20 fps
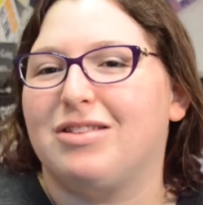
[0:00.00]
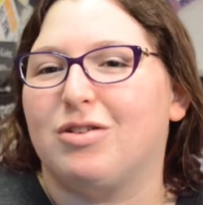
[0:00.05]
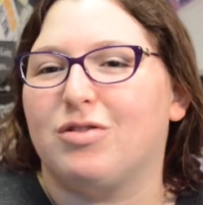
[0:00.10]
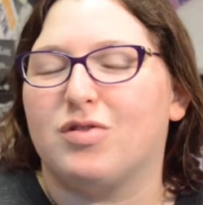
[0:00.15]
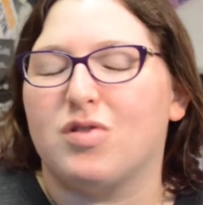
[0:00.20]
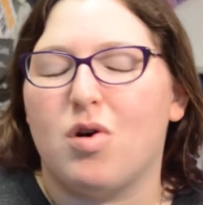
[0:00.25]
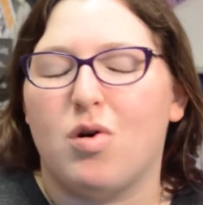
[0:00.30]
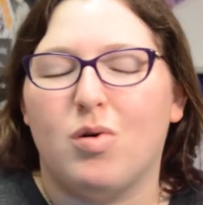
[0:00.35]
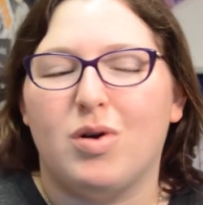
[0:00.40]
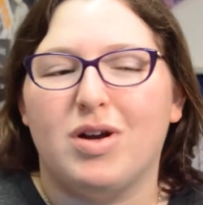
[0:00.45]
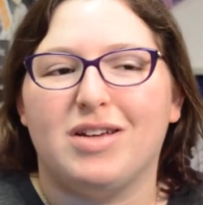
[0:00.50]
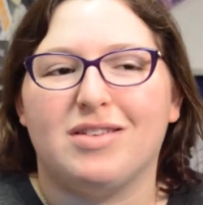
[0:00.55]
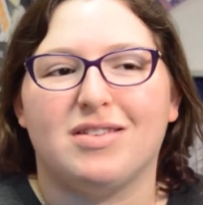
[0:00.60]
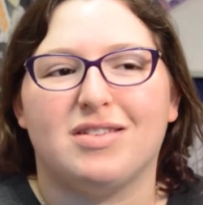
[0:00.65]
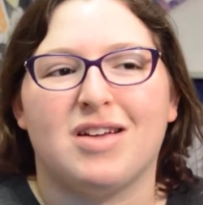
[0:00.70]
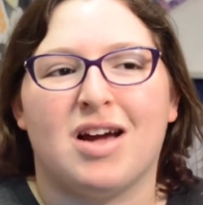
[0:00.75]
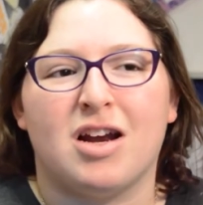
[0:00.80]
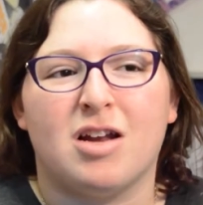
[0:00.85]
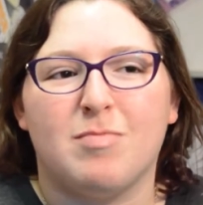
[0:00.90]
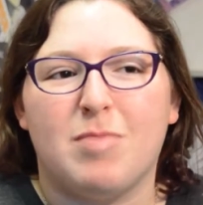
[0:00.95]
There's always a
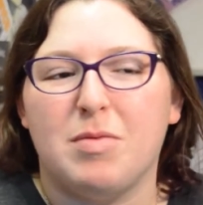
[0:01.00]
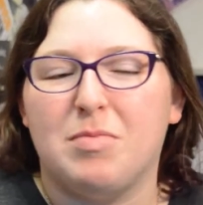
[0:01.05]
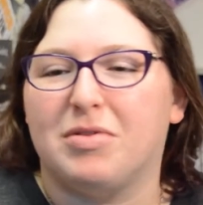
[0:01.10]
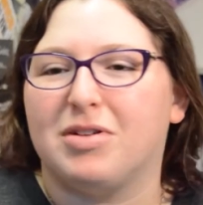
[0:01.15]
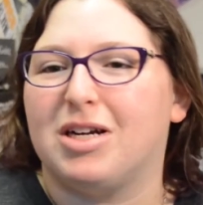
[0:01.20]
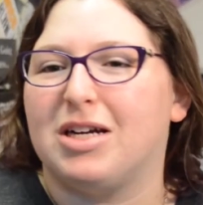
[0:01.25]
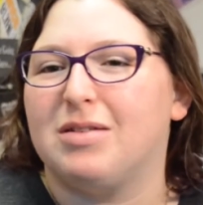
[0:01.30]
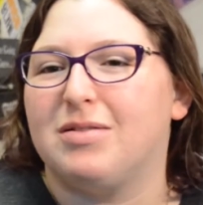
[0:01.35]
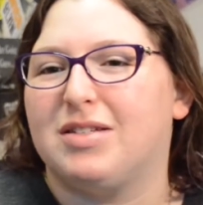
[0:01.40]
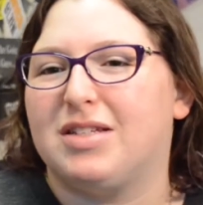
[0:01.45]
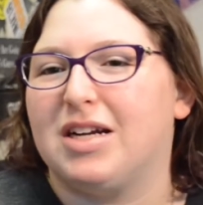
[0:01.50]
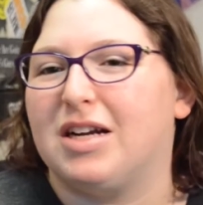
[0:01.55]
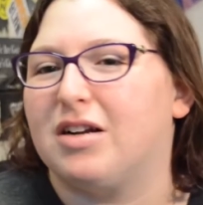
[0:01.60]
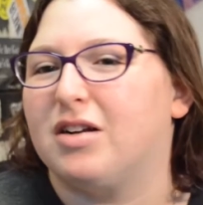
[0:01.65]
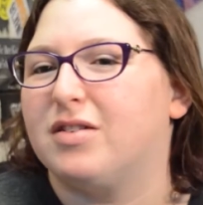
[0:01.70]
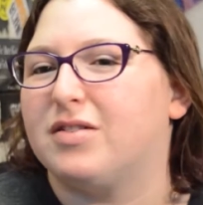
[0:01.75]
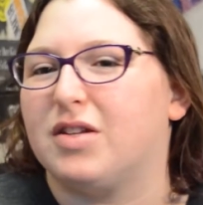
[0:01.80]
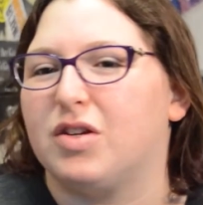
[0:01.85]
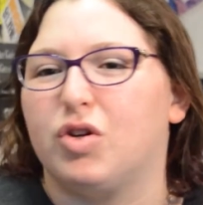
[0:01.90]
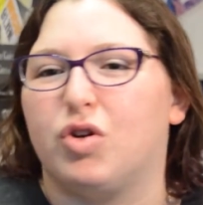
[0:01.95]
ton of people
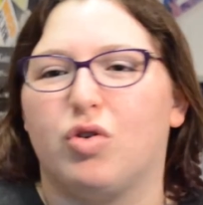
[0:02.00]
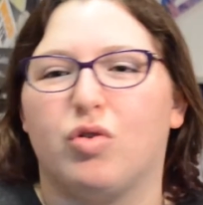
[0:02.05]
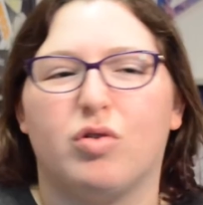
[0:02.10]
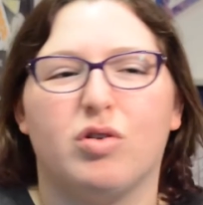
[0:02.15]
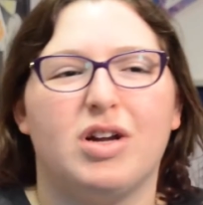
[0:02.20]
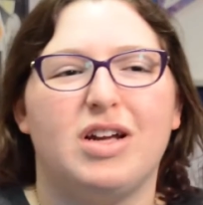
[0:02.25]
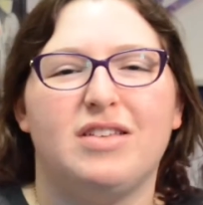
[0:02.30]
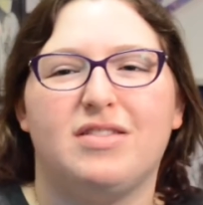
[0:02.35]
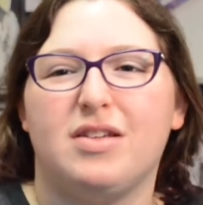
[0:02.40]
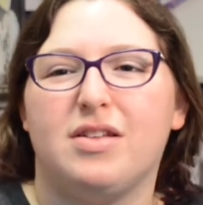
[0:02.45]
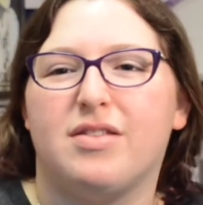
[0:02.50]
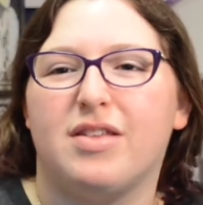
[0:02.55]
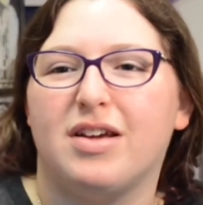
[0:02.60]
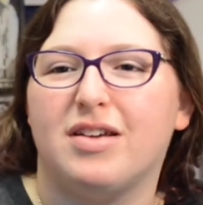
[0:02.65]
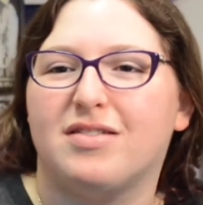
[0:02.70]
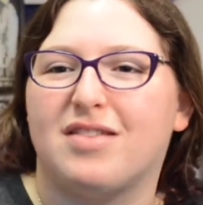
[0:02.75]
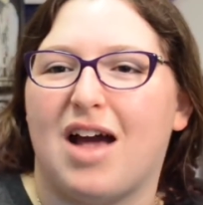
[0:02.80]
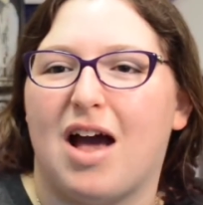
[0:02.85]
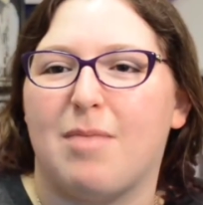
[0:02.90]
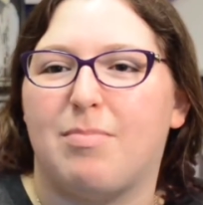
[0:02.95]
downstairs and crazy
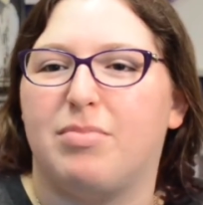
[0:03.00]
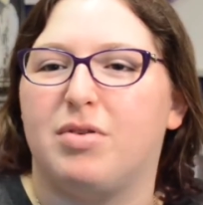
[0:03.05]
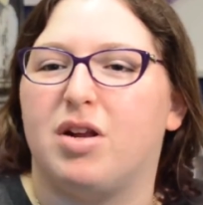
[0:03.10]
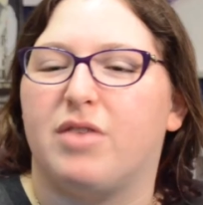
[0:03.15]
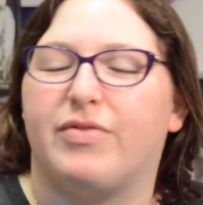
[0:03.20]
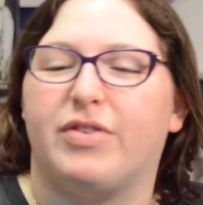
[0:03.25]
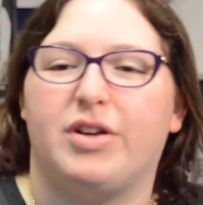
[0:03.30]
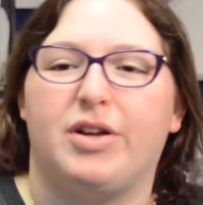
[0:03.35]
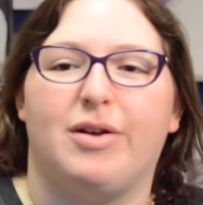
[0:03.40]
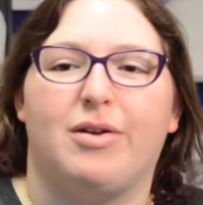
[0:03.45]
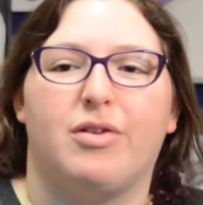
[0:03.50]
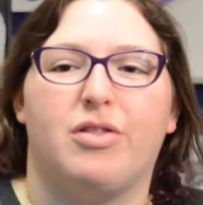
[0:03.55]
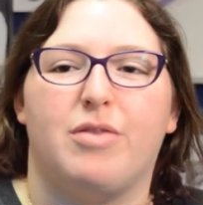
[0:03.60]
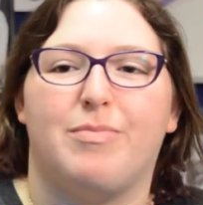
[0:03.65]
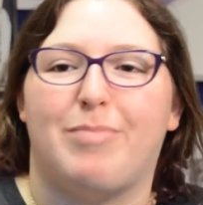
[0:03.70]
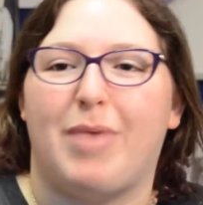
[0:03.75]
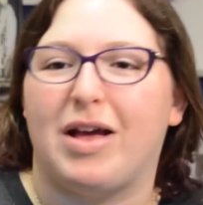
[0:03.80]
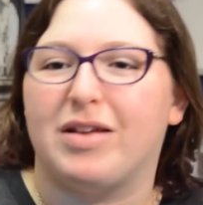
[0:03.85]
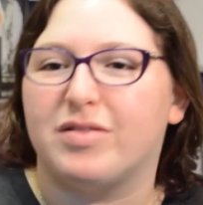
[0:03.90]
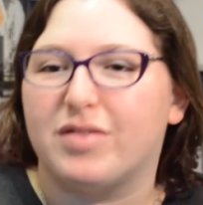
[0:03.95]
things happen every year and the
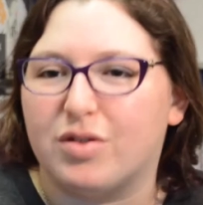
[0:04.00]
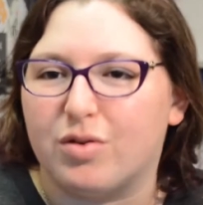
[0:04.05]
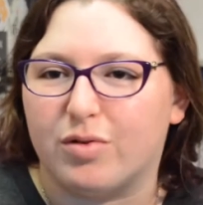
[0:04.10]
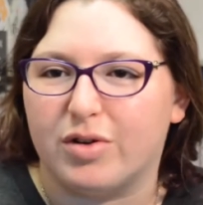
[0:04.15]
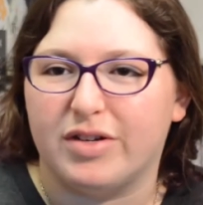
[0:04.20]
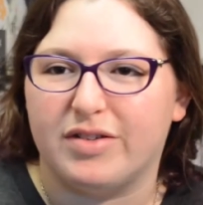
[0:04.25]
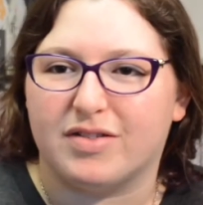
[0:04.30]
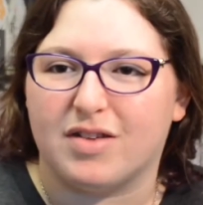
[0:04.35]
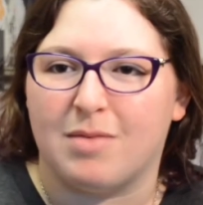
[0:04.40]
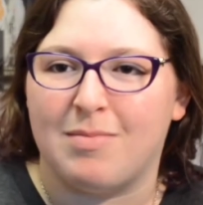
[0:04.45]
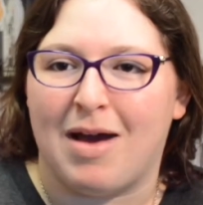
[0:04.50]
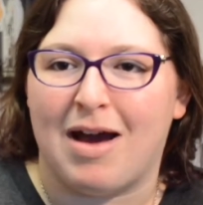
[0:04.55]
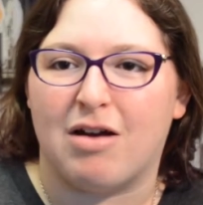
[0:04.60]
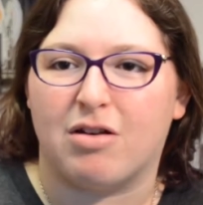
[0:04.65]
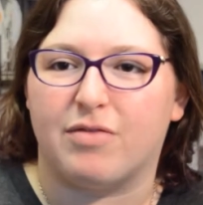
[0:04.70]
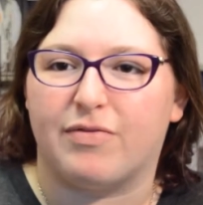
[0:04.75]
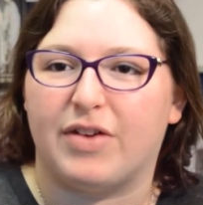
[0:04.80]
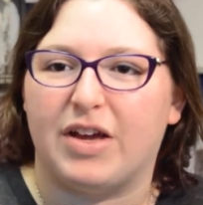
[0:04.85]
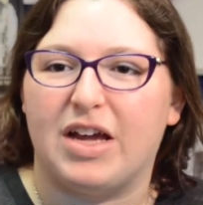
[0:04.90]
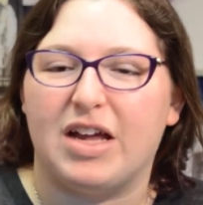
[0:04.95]
best stories come out
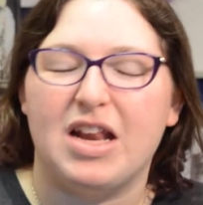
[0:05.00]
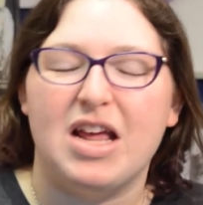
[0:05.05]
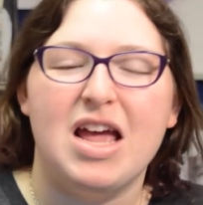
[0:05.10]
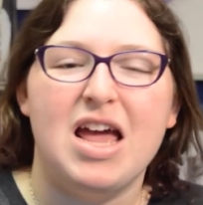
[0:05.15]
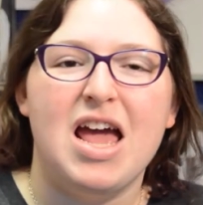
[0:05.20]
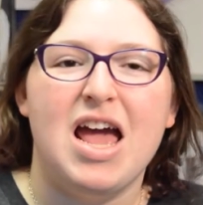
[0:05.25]
of it.